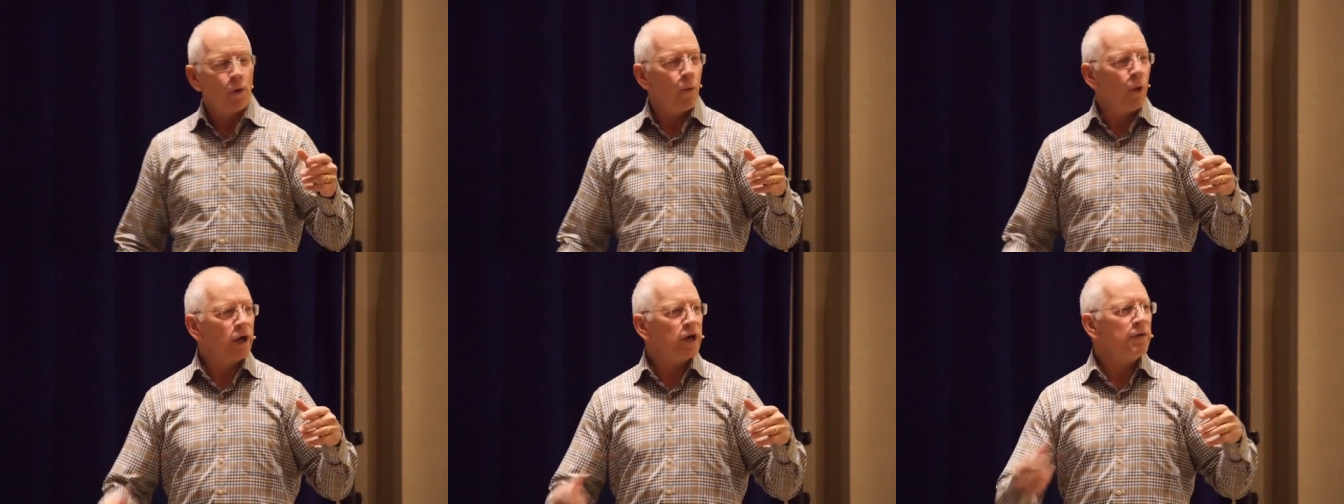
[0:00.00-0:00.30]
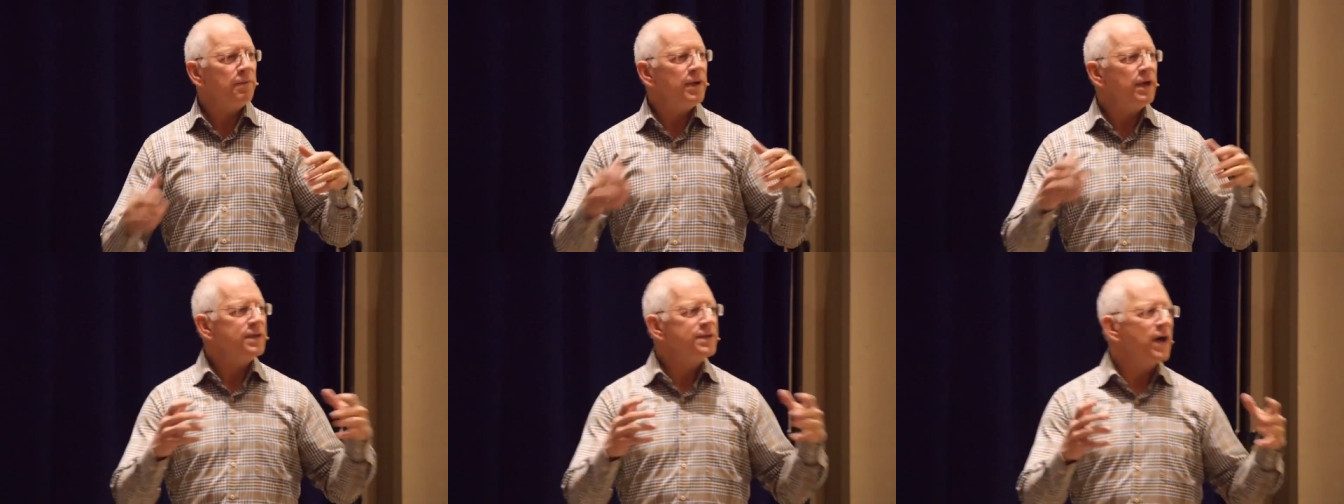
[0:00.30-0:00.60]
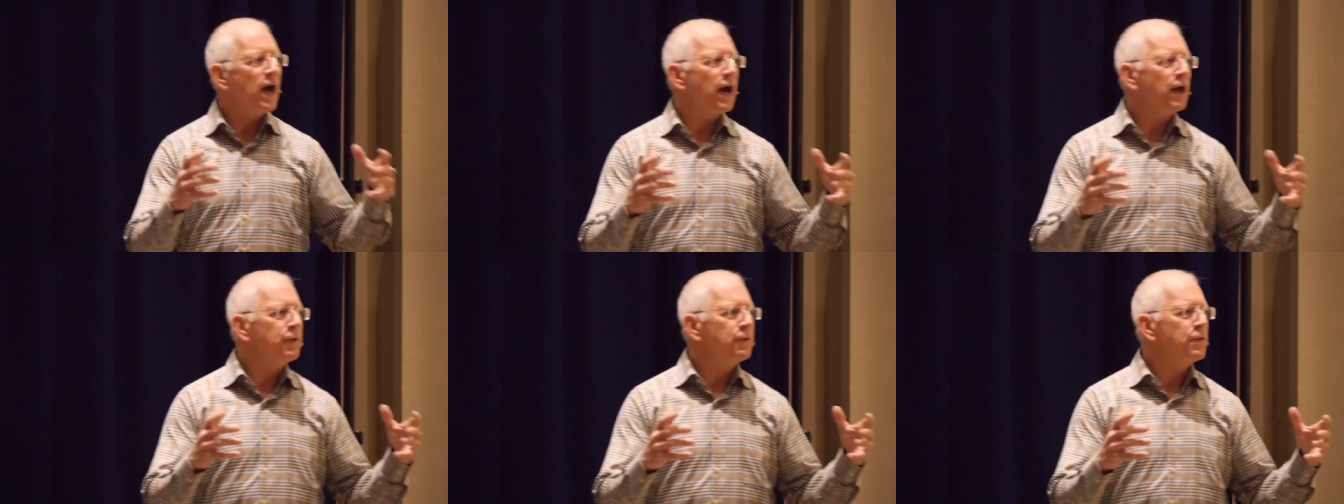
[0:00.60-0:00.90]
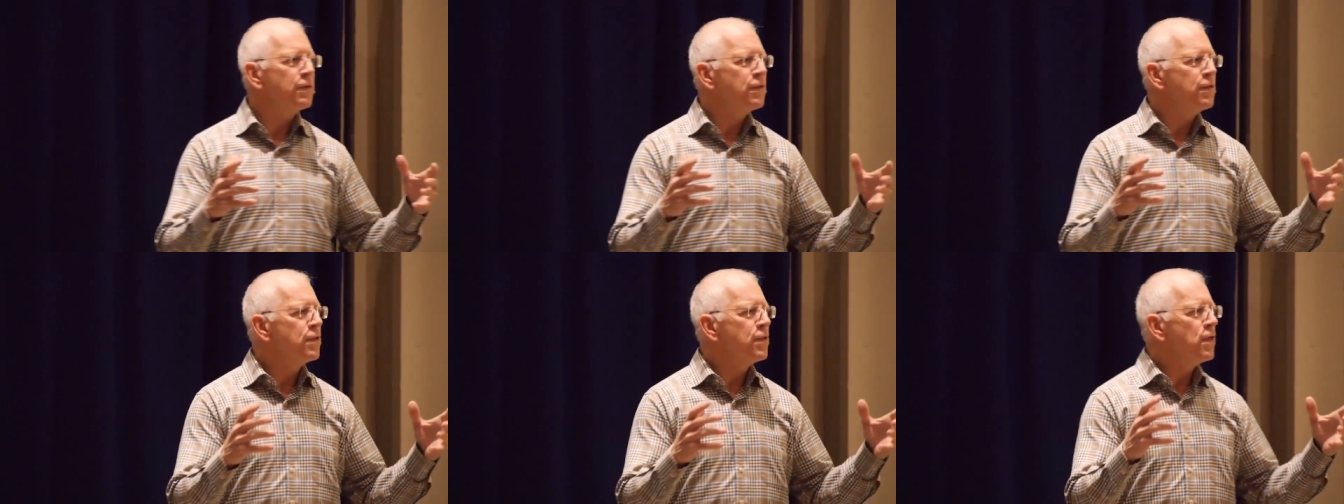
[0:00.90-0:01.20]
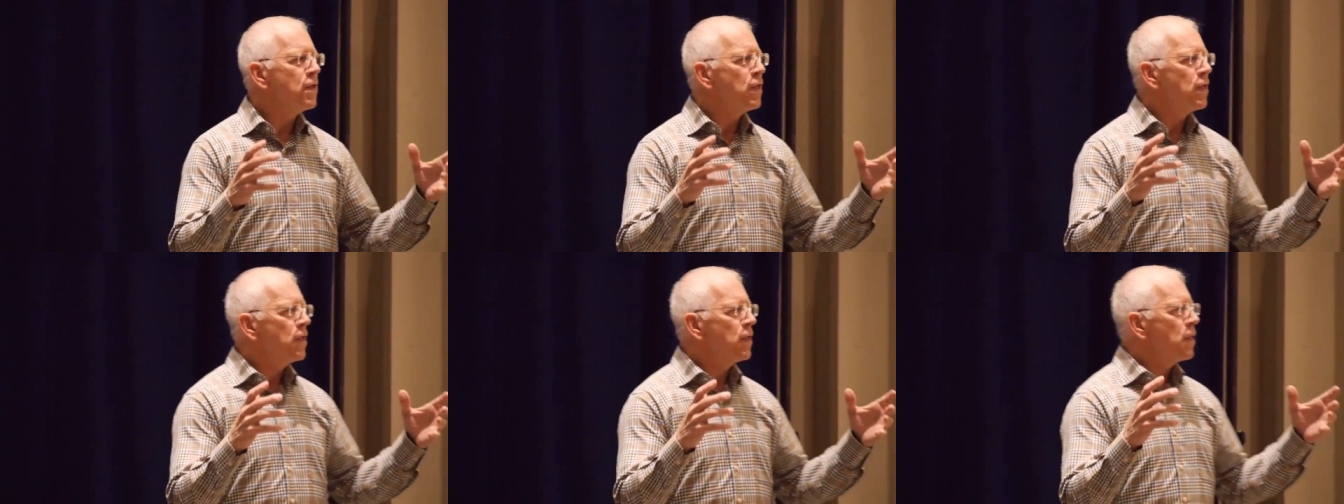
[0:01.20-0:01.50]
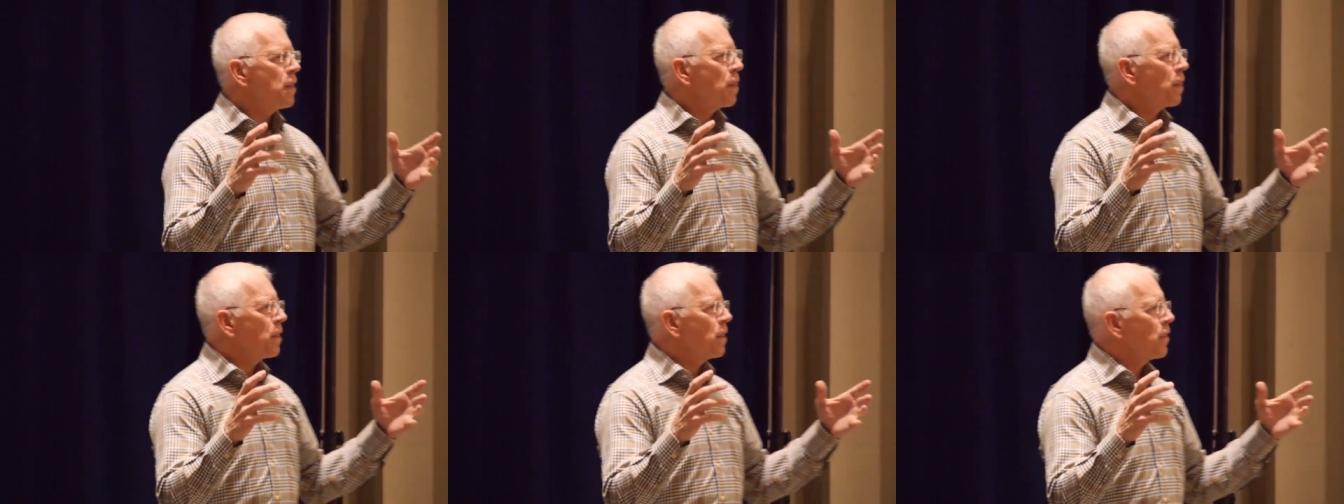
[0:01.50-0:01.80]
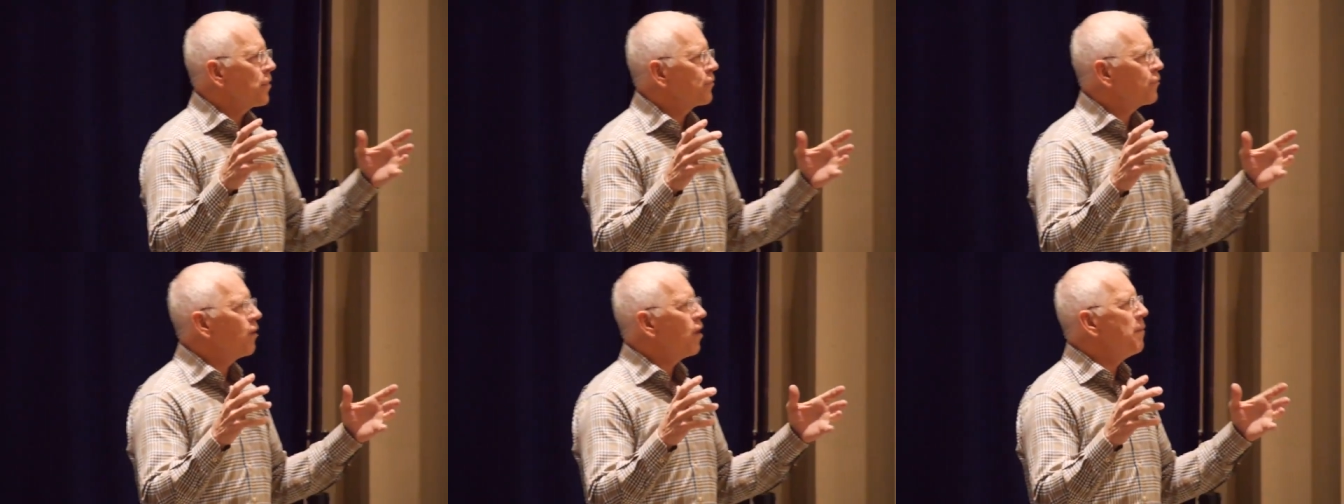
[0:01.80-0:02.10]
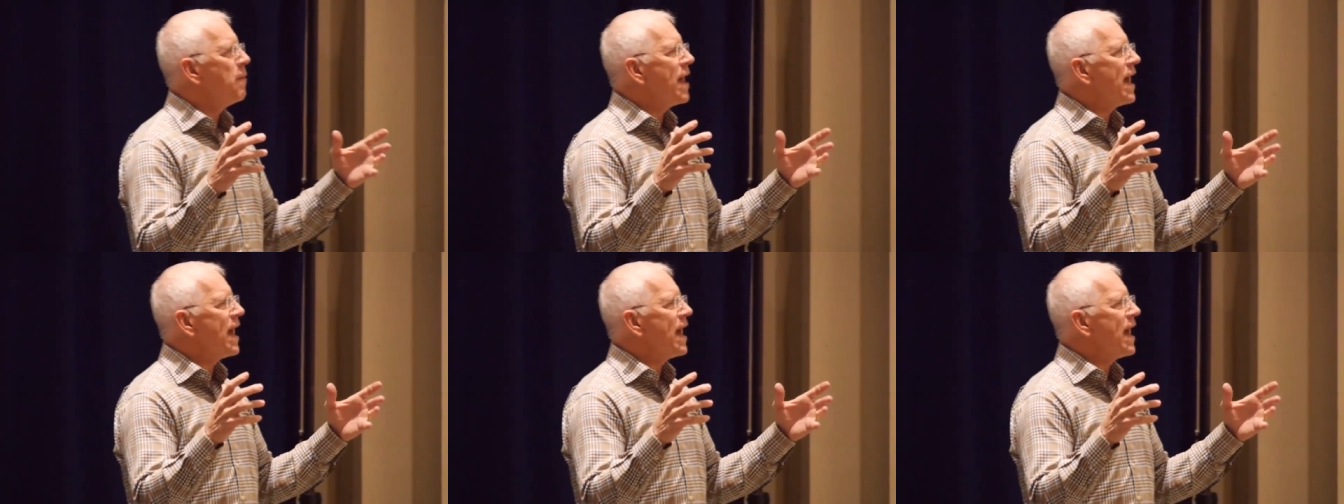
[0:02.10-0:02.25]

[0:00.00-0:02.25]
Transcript: what can be done through a